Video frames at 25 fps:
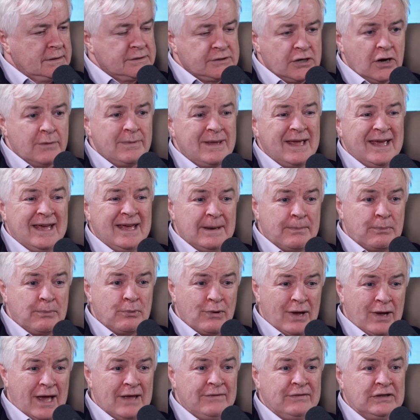Serbia in a
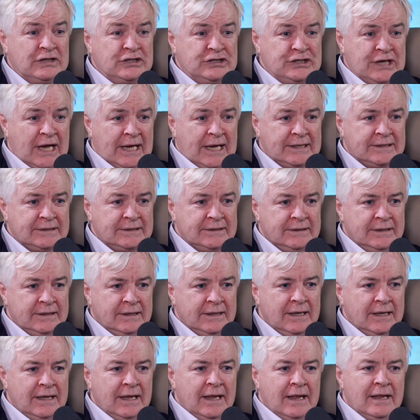private jet.
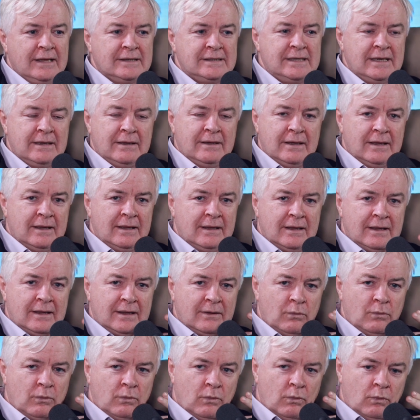See,
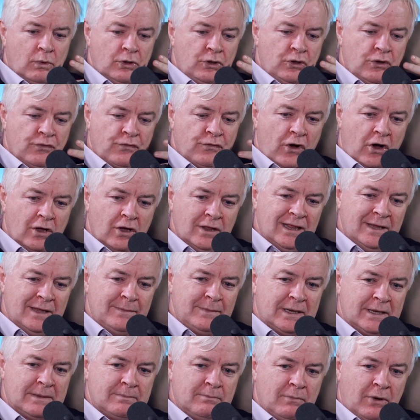when you have
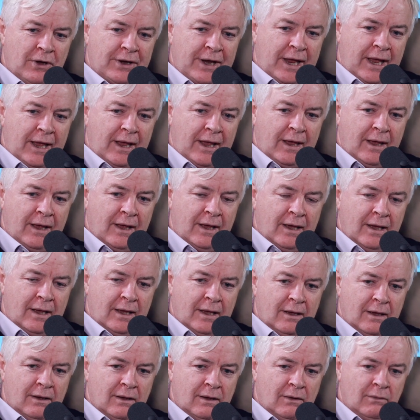unlimited money,
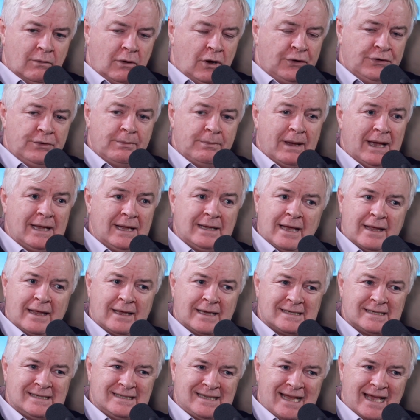Hunter Biden I
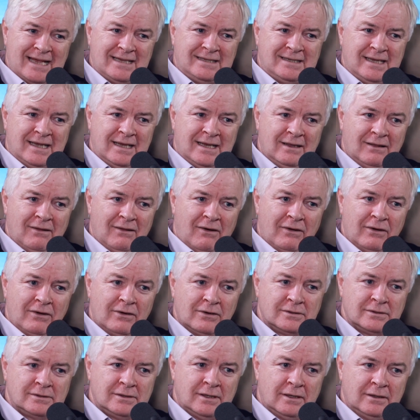think has 19
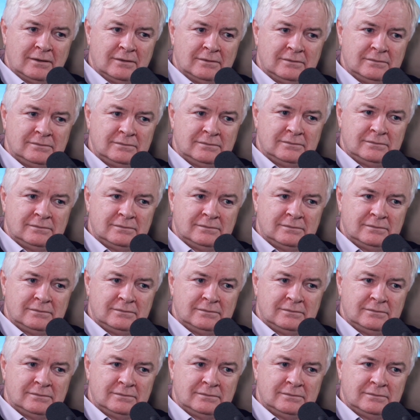lawyers now.